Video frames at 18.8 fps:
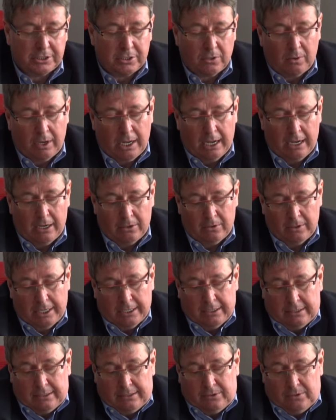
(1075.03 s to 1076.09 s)
So how,
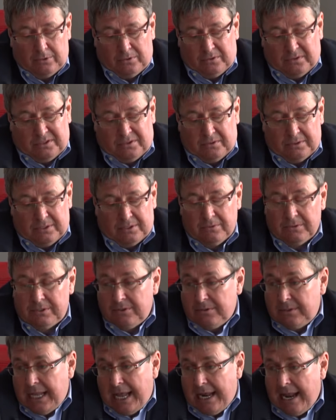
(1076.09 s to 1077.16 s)
and to
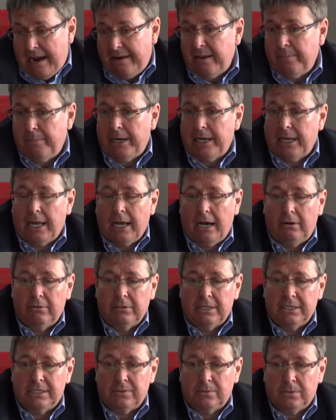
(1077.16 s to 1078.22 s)
tell anybody
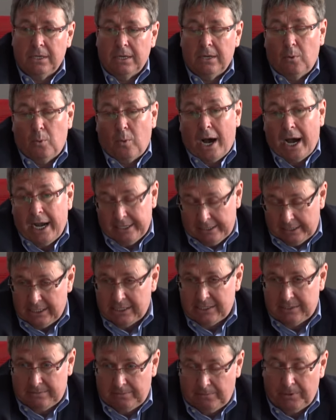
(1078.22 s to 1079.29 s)
why
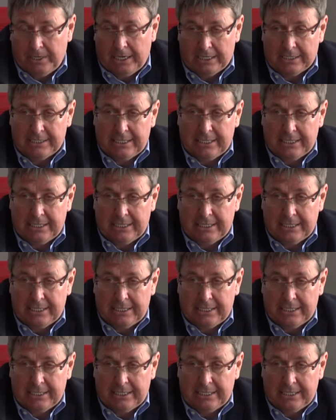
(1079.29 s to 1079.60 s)
we are